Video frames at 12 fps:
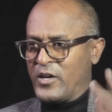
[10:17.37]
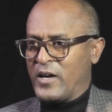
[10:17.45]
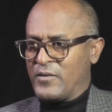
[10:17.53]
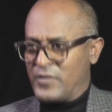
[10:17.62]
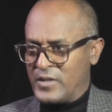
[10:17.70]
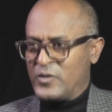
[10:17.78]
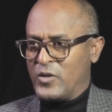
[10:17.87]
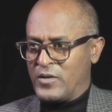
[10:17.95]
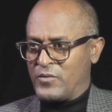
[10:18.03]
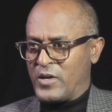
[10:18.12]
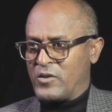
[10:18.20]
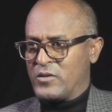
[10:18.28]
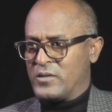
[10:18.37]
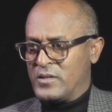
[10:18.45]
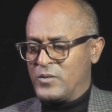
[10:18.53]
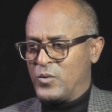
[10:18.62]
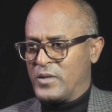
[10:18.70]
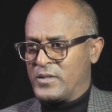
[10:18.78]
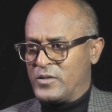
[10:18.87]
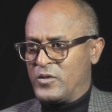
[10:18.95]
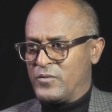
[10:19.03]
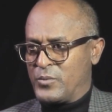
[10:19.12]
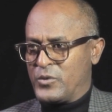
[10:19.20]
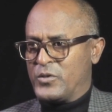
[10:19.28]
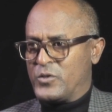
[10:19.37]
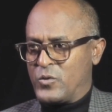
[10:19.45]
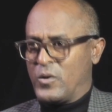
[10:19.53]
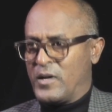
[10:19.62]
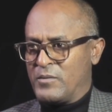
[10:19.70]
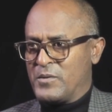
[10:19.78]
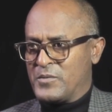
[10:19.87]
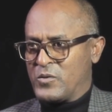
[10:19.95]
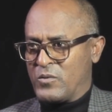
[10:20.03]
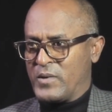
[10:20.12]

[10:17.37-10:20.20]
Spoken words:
and you have recorded what? You have produced 2 albums